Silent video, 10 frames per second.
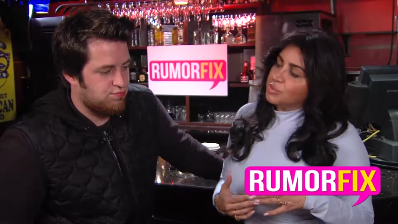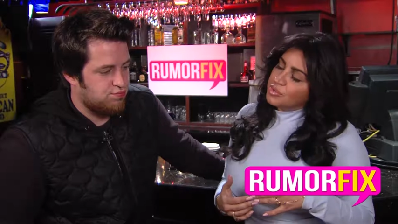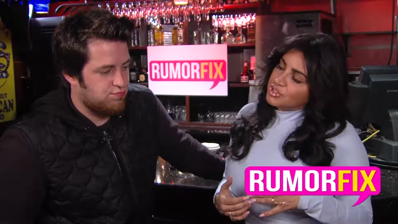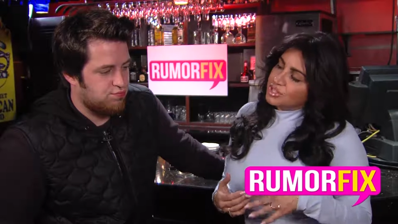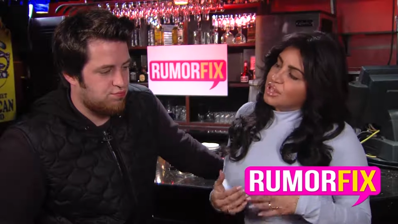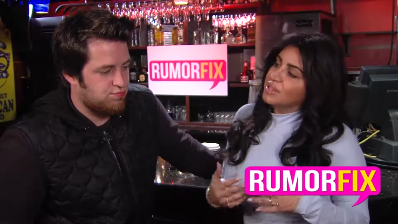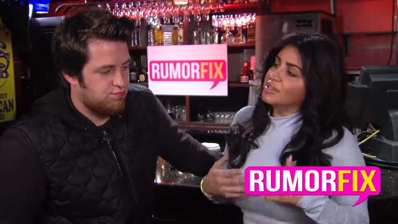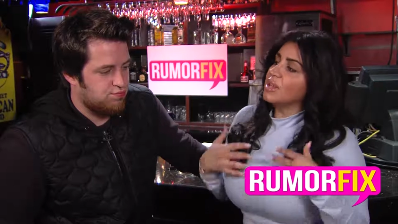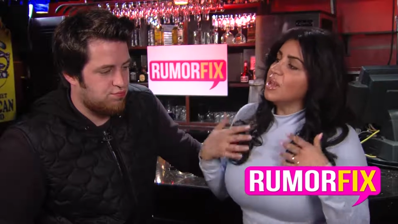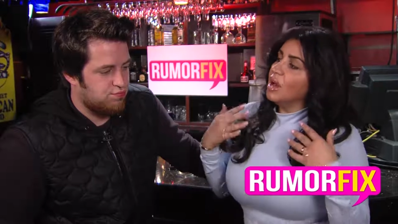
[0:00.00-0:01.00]
Speaker 1: music. Tell us
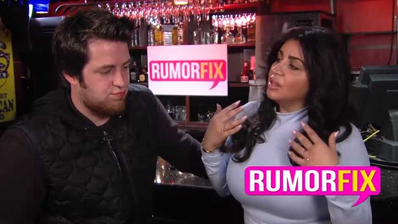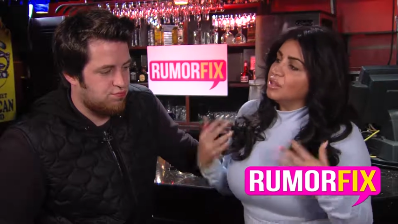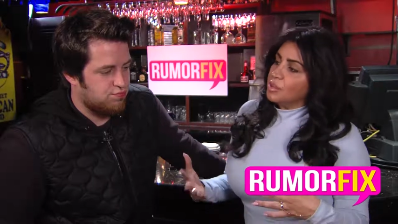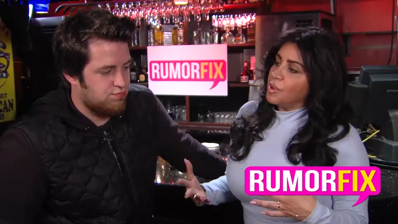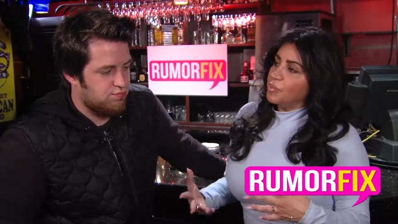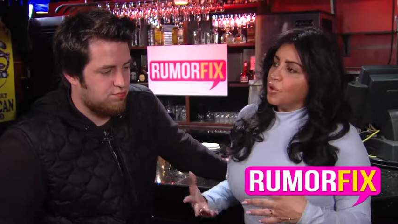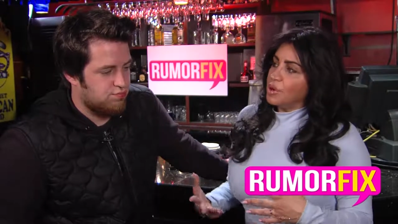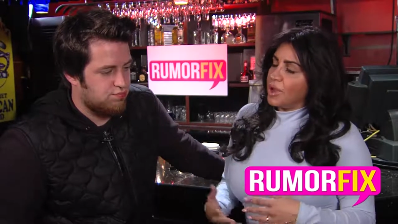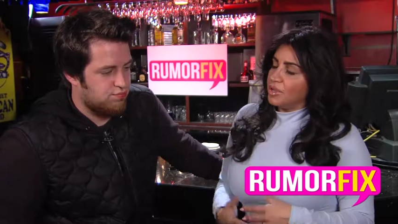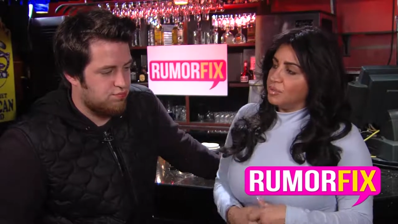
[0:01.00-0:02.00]
a little bit more
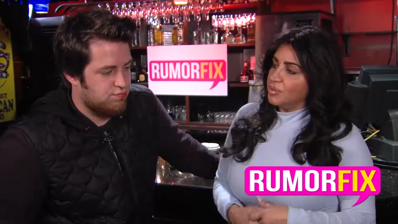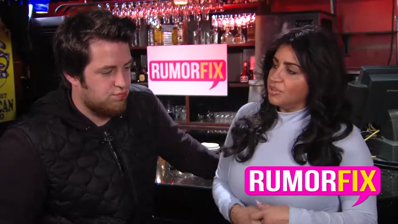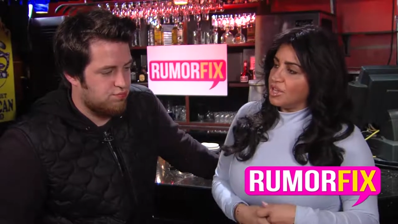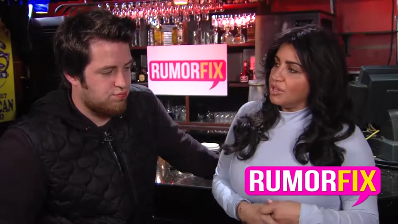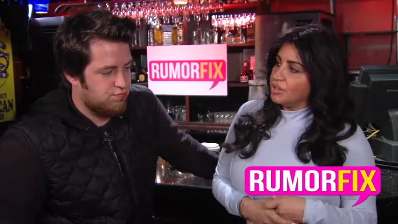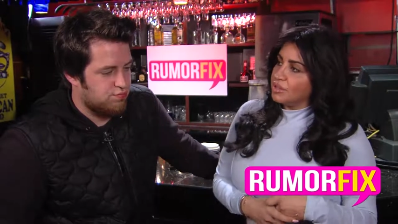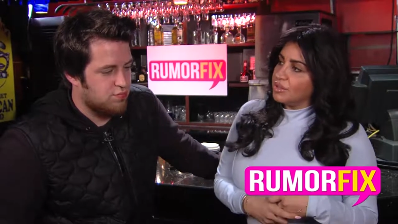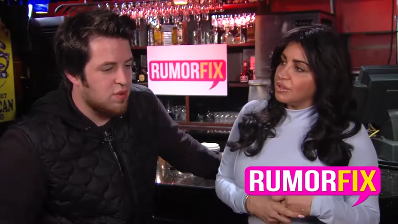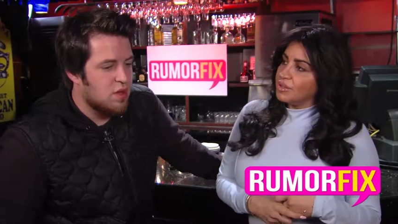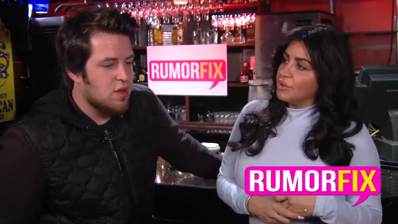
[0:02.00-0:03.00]
about your music.
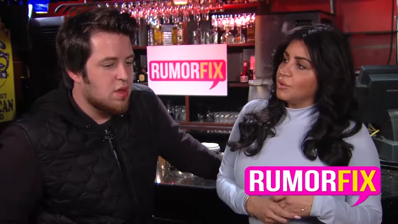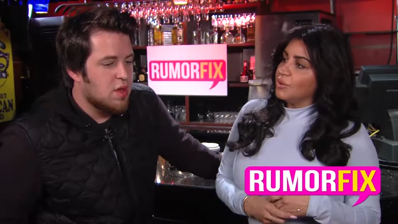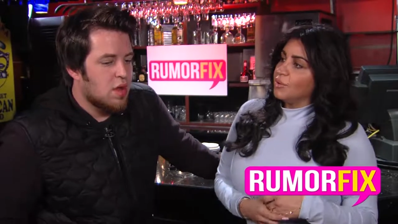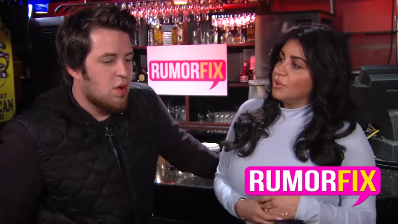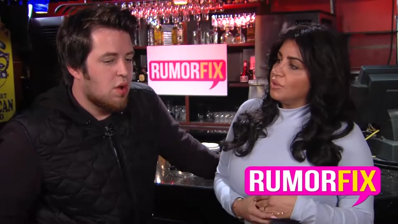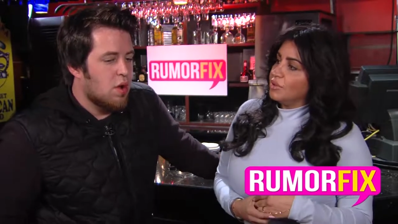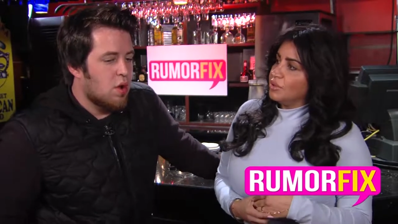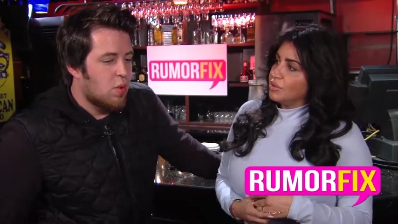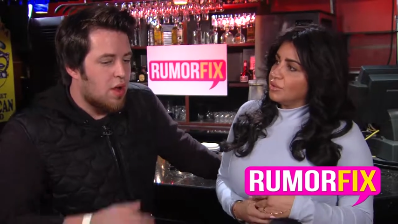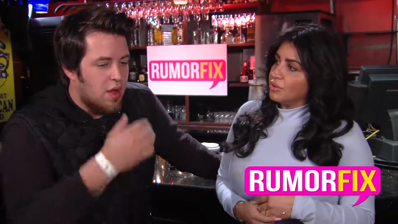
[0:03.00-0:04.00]

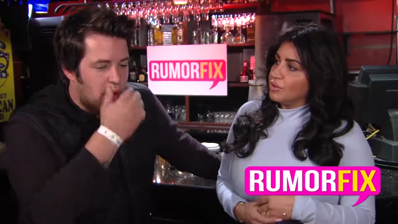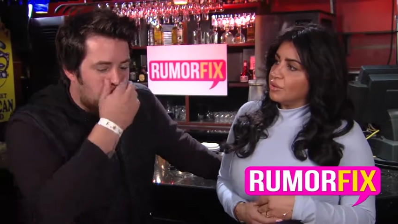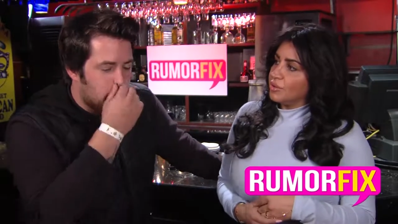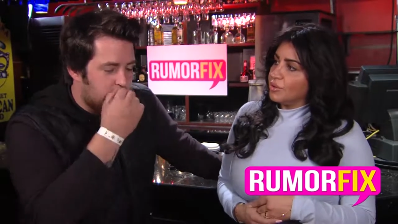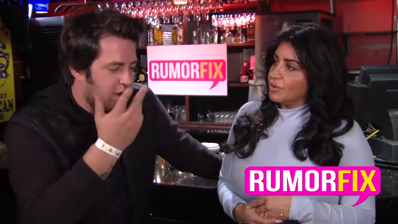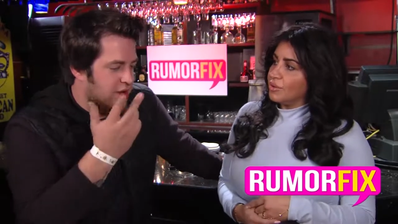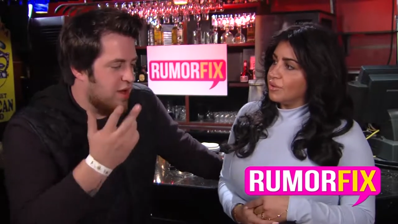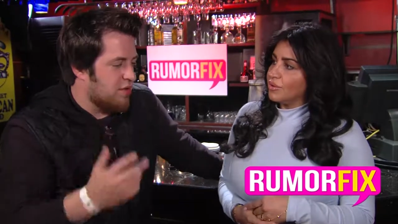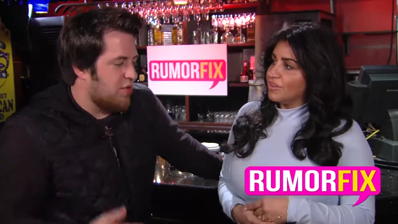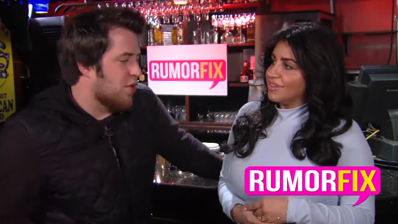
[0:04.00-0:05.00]
Speaker 2: Well, I won American
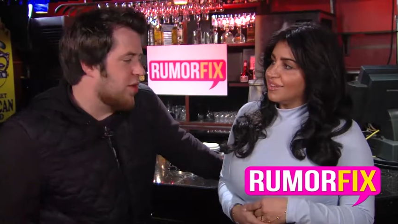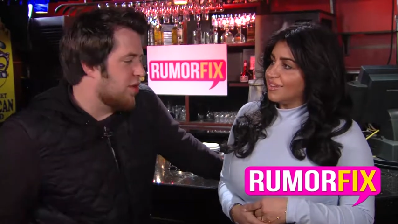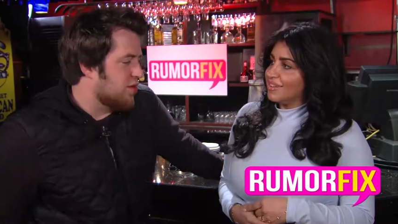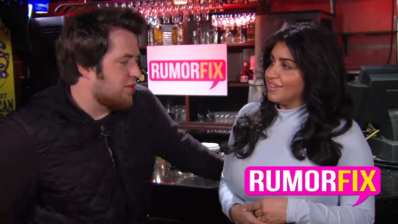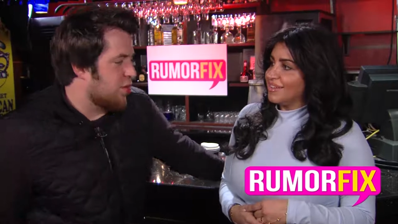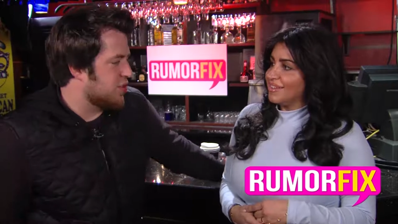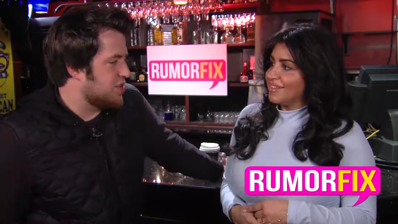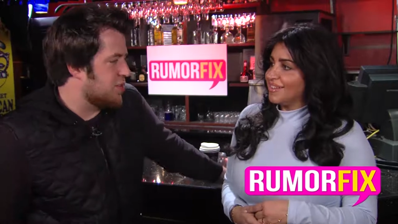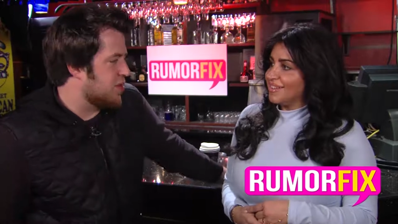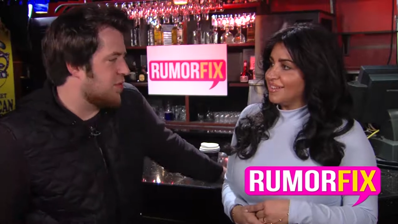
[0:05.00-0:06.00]
Idol four, four,
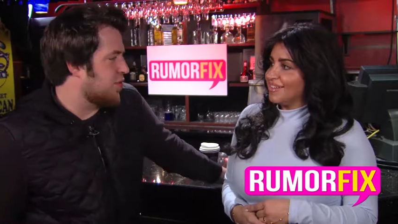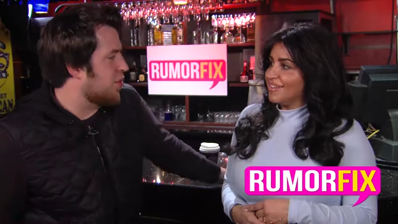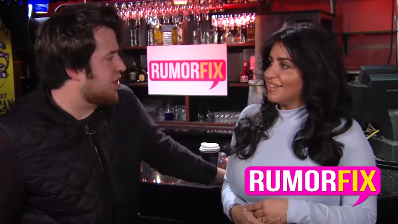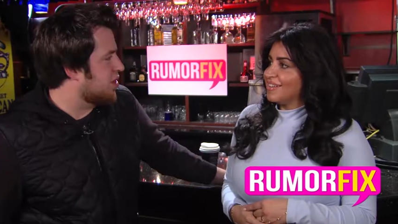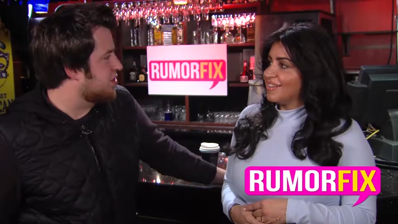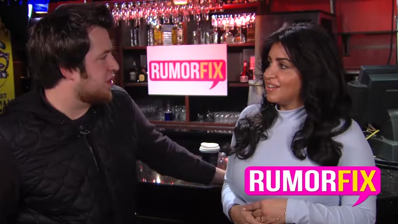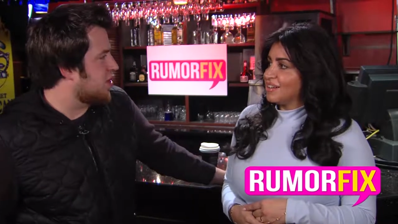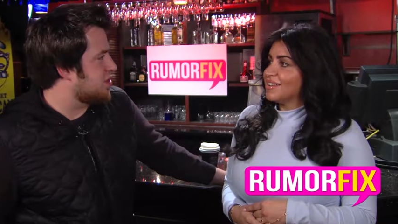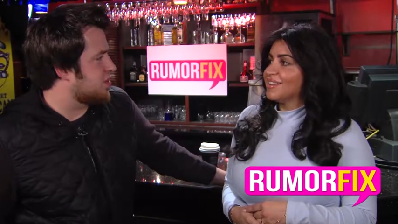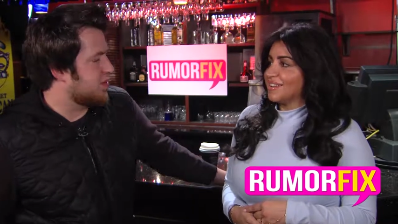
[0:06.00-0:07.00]
some, four years ago
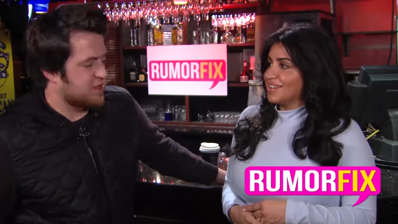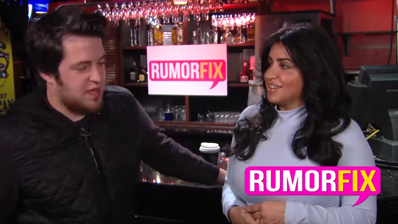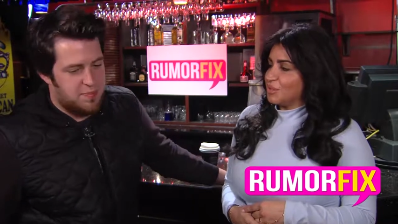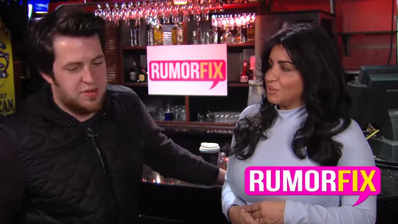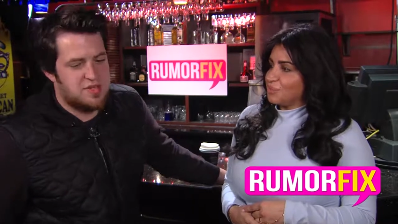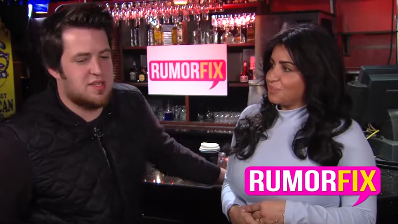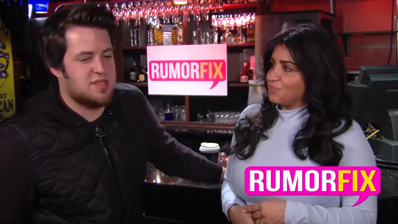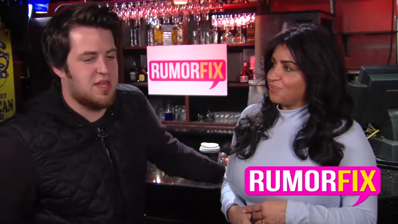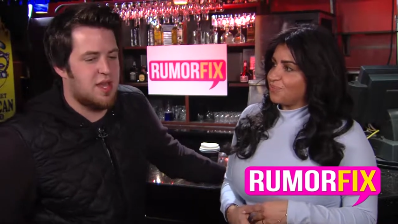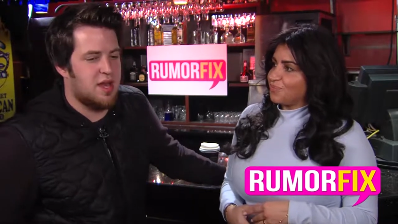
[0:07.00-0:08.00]
or something like that, but since
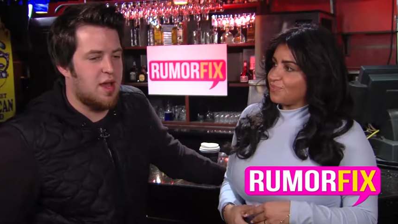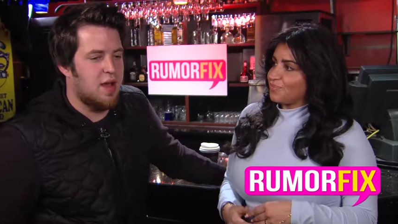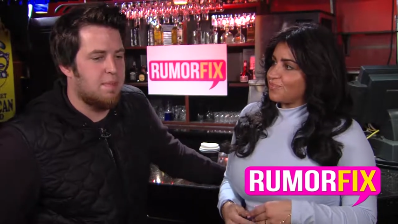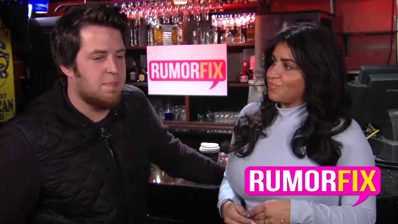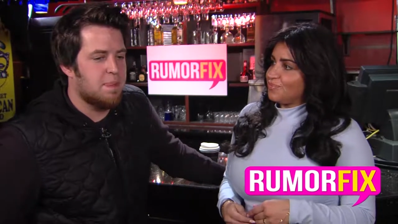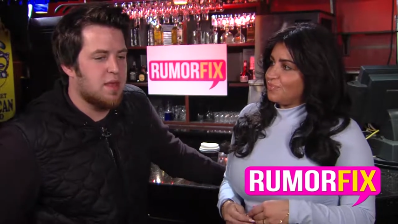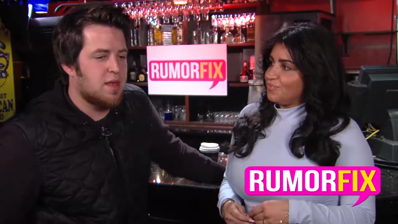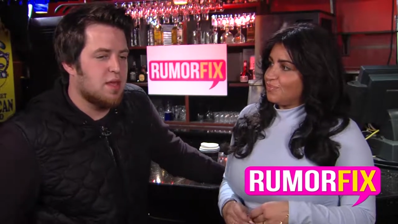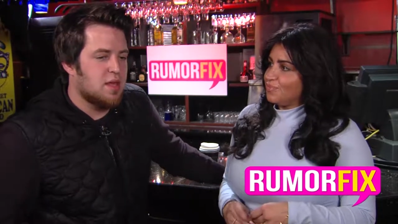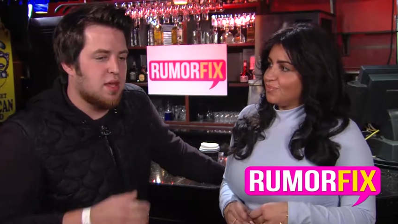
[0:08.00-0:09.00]
then, um,
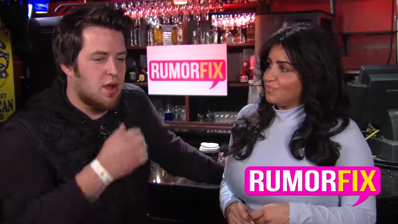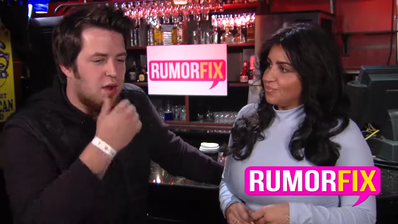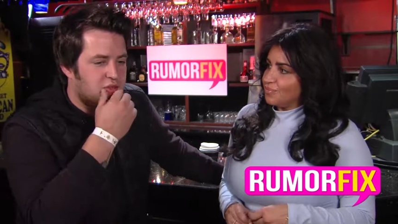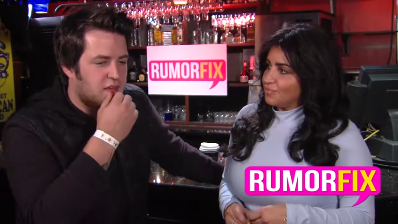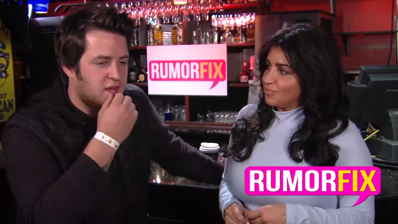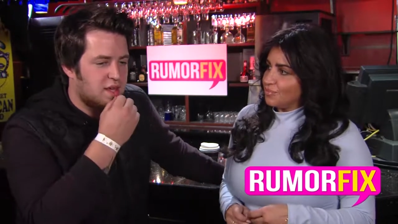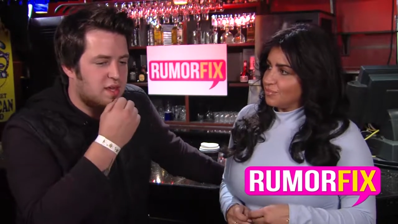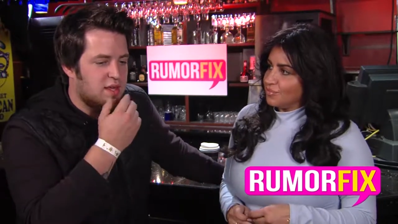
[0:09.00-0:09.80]
you know, I think